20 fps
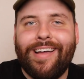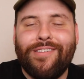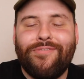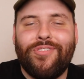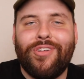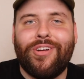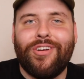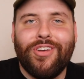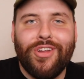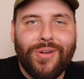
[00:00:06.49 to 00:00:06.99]

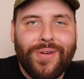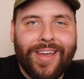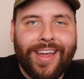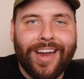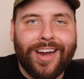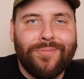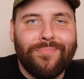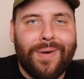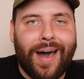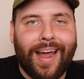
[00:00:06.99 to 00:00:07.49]
If you're new
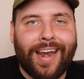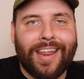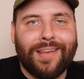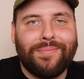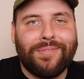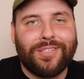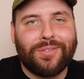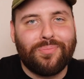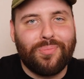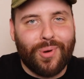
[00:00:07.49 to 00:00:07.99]
here, my
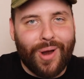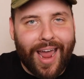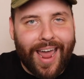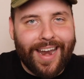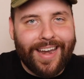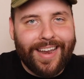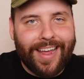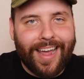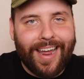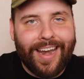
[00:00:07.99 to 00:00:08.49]
name is
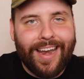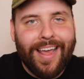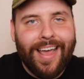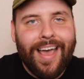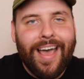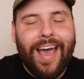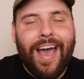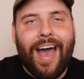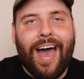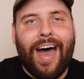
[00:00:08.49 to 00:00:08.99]
Brandon,
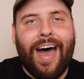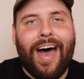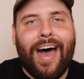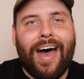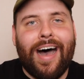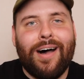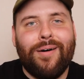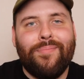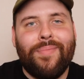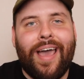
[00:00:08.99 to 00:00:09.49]

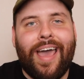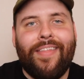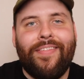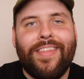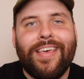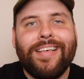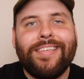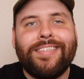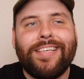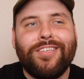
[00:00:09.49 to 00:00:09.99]

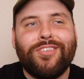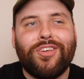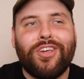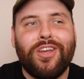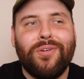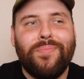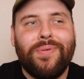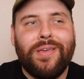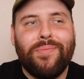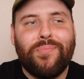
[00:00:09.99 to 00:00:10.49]
and this is
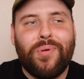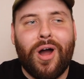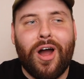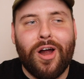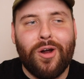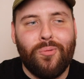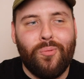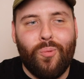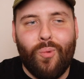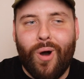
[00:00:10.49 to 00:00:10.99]
going to be
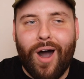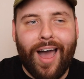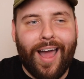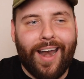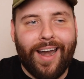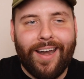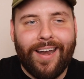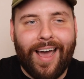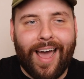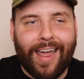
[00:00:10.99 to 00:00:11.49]
part
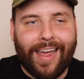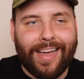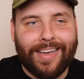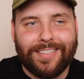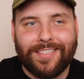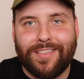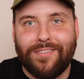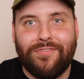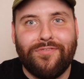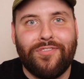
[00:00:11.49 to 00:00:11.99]
one, I
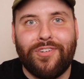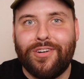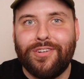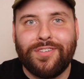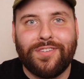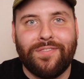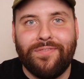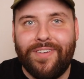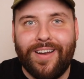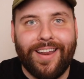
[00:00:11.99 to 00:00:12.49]
guess the
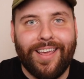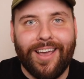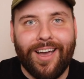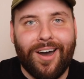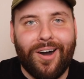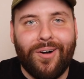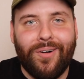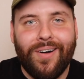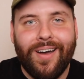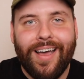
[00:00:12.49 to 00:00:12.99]
first
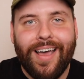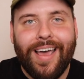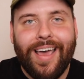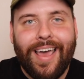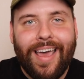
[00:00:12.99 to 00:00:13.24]
video